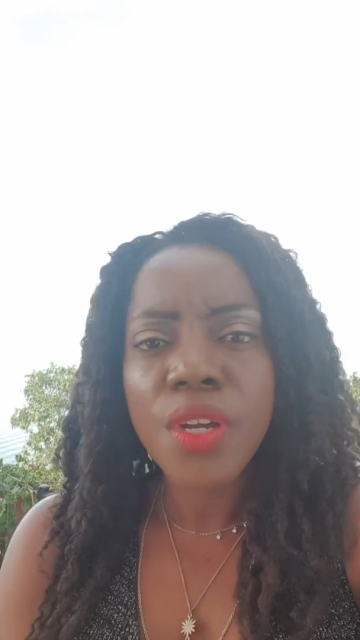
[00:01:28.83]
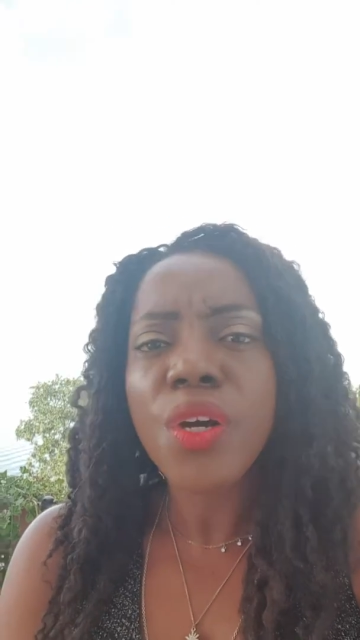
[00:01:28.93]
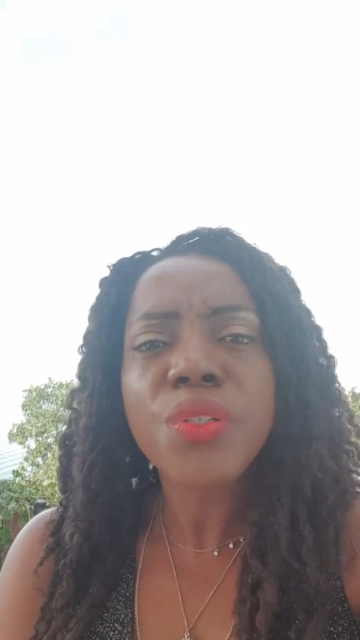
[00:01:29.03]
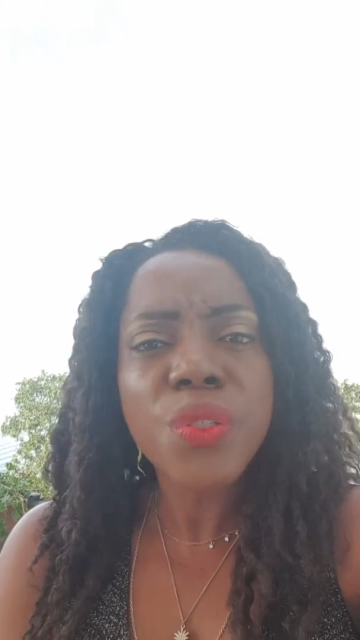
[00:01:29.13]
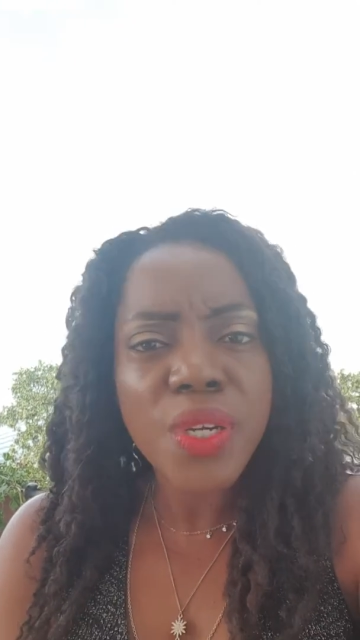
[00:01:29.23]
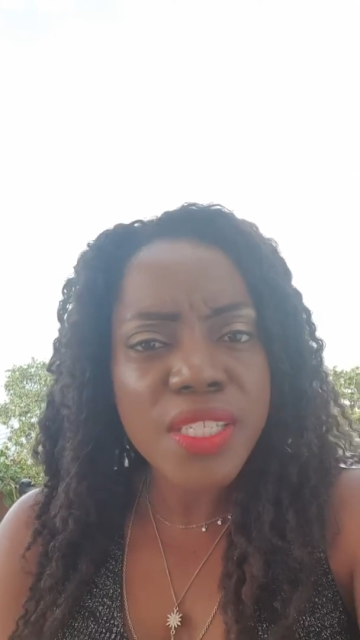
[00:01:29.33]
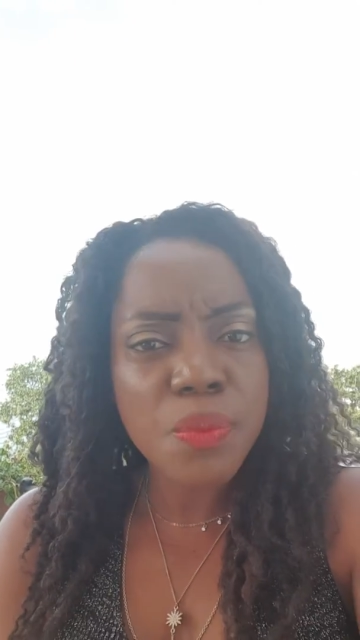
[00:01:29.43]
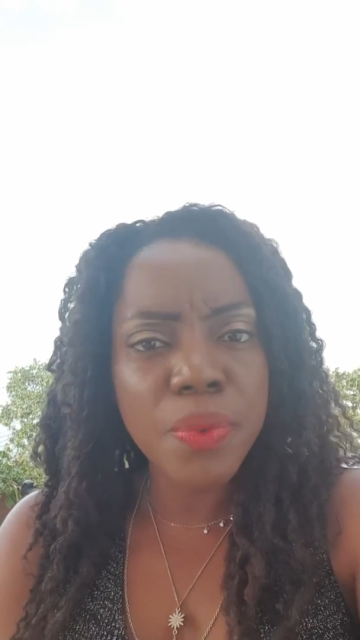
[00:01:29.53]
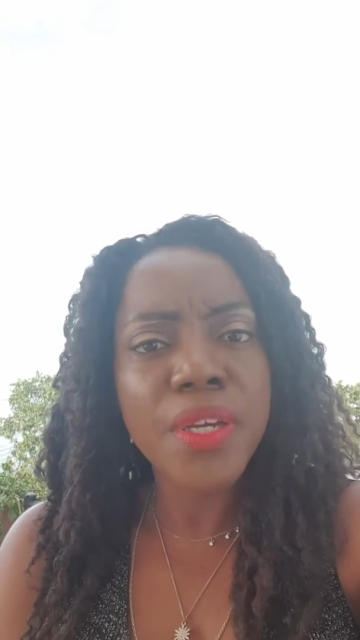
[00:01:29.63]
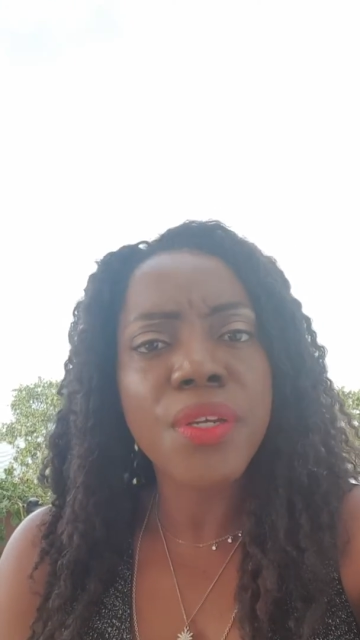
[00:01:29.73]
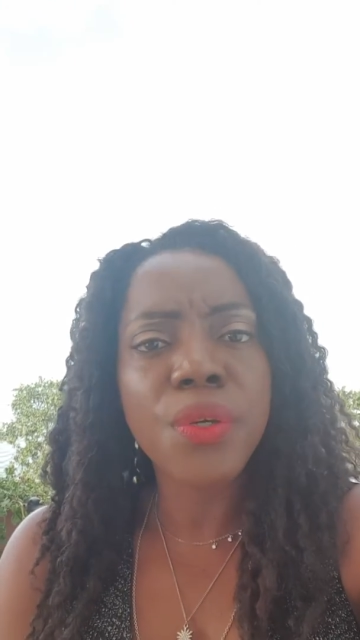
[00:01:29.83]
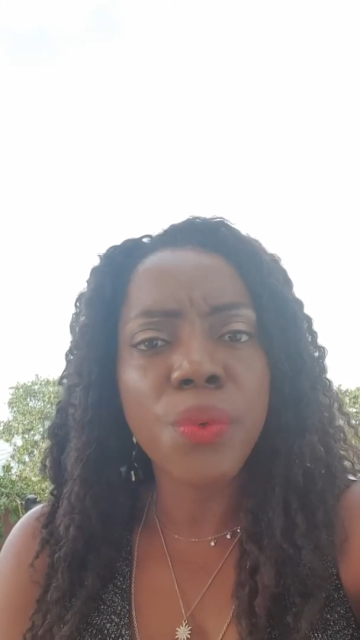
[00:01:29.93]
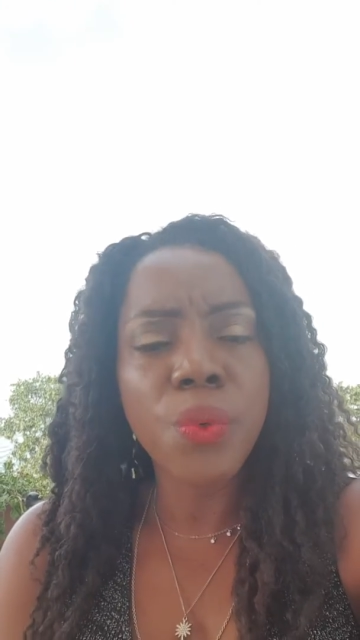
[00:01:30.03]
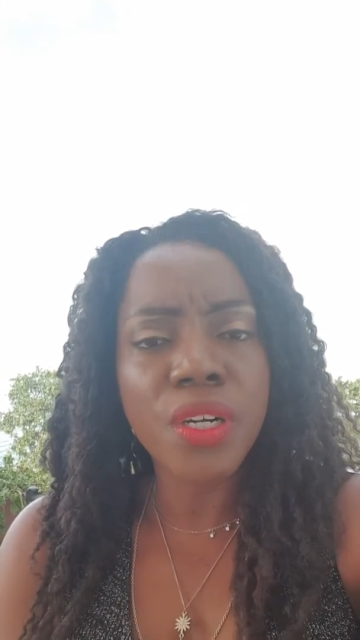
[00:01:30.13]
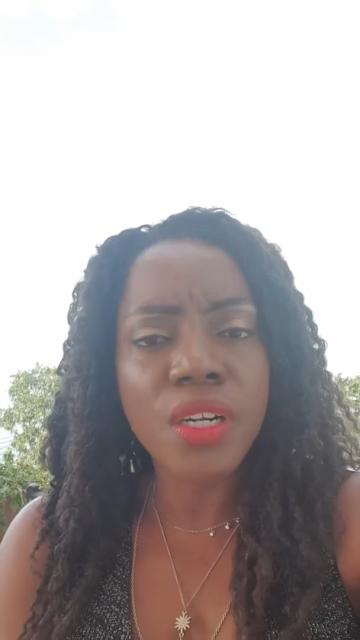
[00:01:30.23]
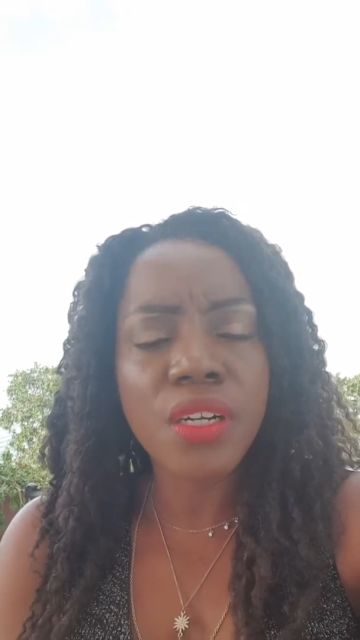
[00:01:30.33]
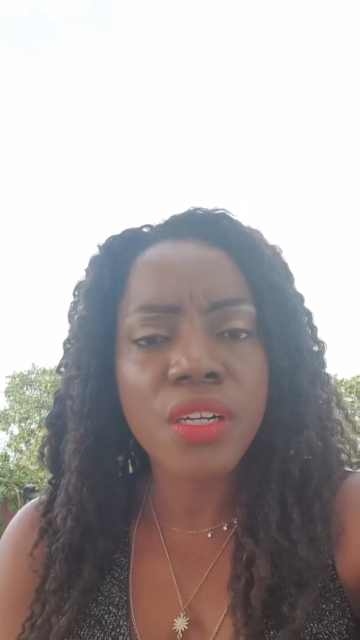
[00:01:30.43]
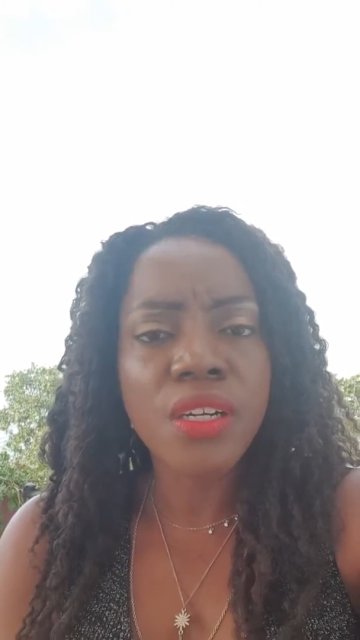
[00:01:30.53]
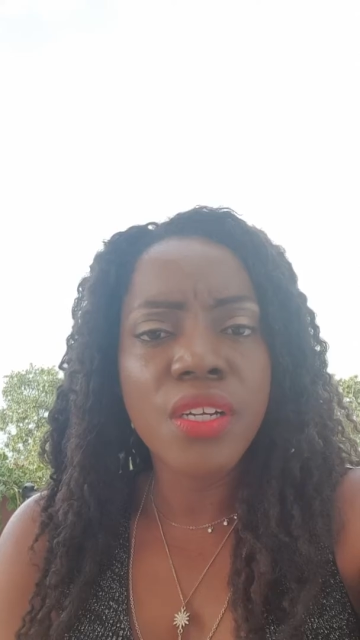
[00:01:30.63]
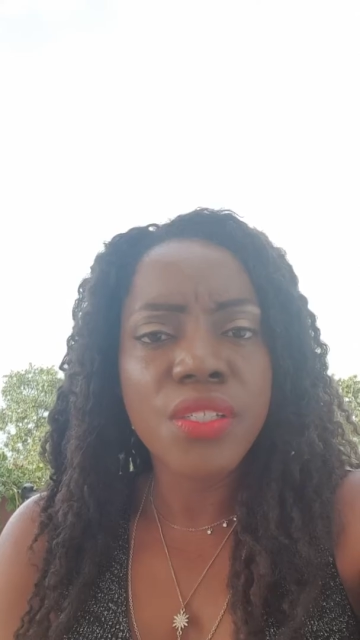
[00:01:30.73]
How do you explain your work
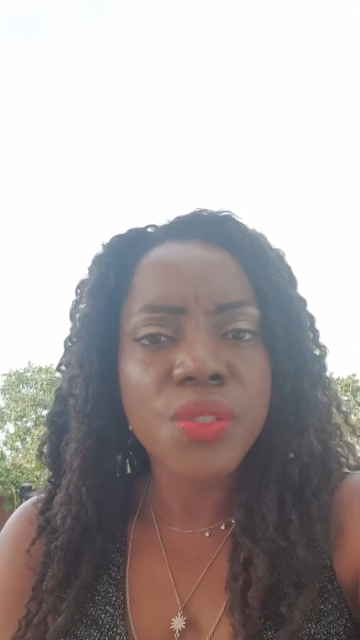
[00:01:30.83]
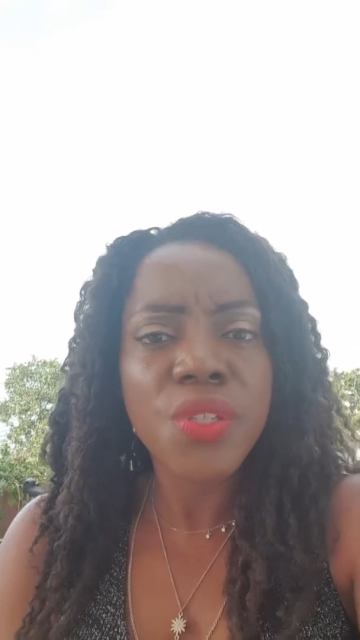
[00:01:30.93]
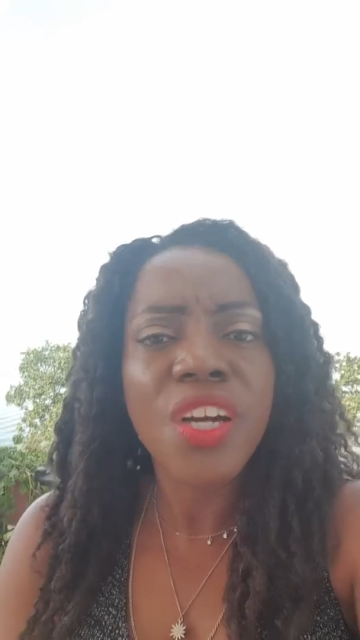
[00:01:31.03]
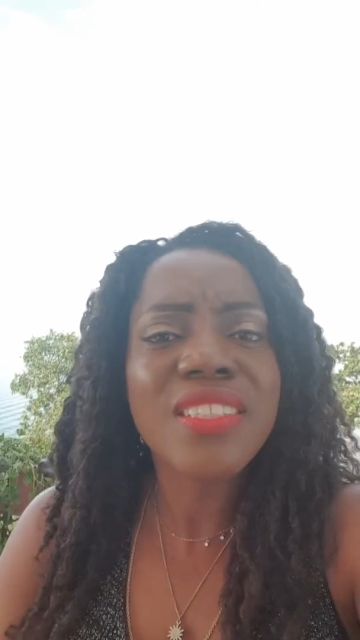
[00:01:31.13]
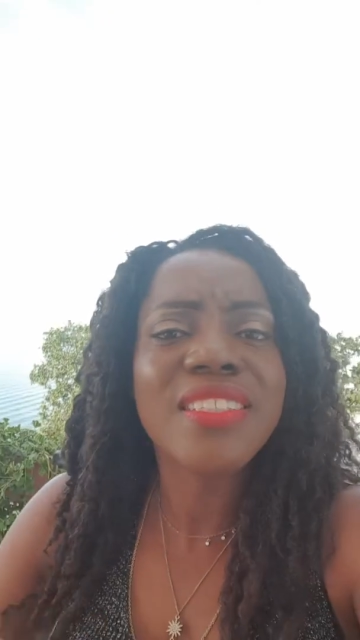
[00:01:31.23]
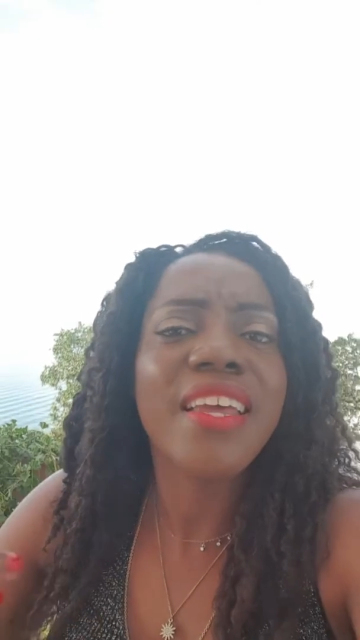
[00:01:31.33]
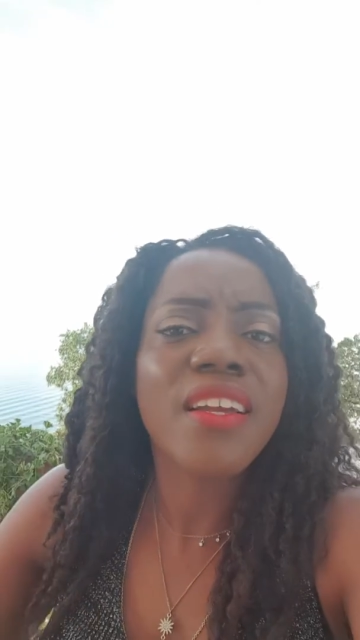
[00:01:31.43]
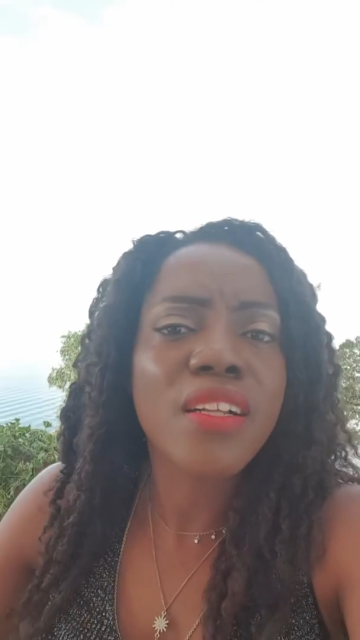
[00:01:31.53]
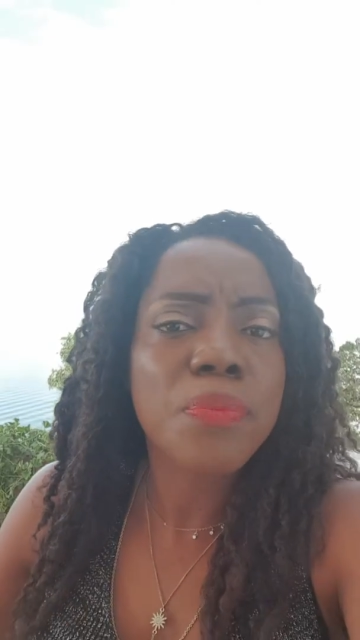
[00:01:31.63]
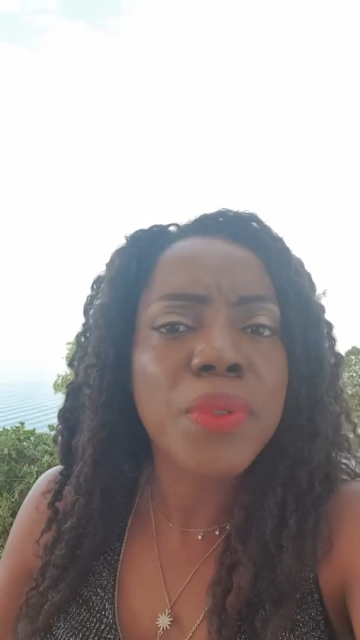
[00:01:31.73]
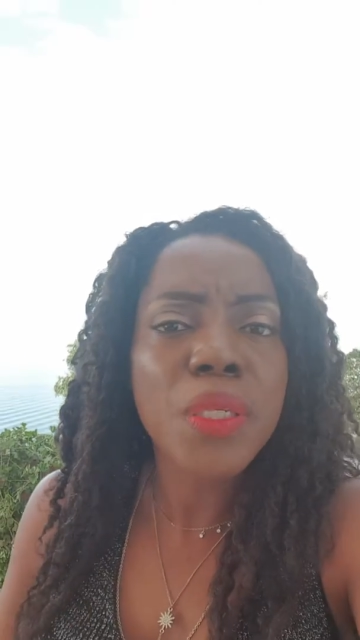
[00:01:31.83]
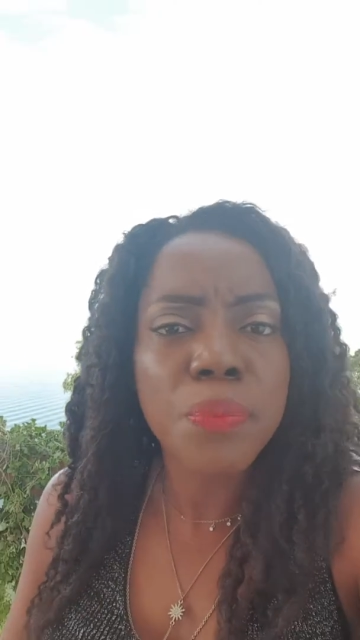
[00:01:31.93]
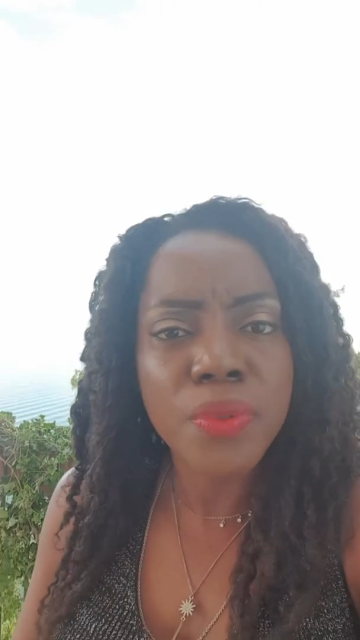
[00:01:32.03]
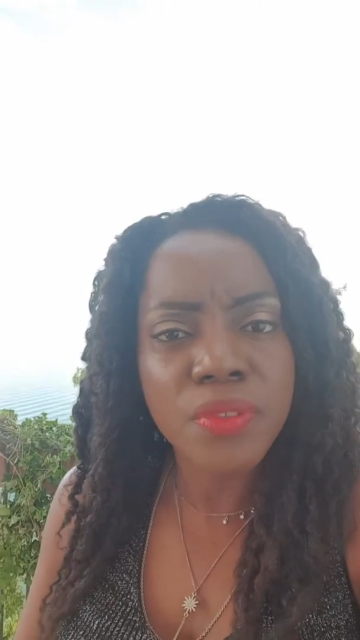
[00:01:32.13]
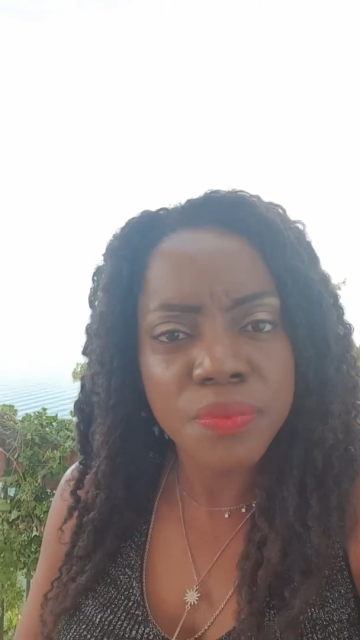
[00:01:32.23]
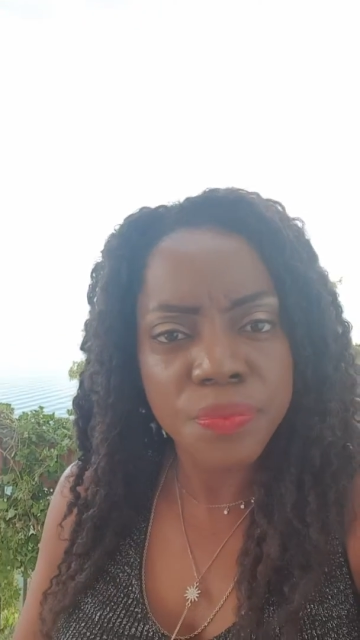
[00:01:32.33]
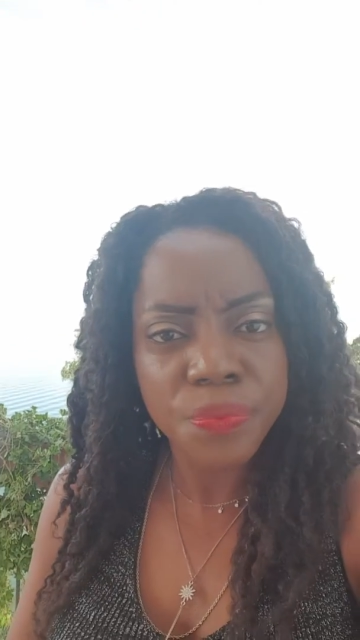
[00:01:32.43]
to non-technical people?